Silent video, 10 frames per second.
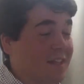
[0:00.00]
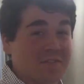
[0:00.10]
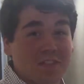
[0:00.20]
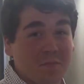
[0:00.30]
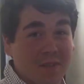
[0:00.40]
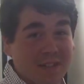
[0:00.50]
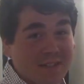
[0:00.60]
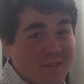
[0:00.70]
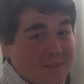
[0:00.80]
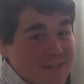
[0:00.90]
she loves this
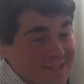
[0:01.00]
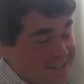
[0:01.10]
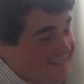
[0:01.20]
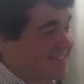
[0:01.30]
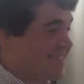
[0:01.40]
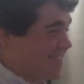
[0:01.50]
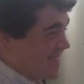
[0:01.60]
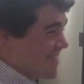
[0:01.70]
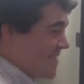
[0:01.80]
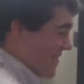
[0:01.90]
building so much. I do.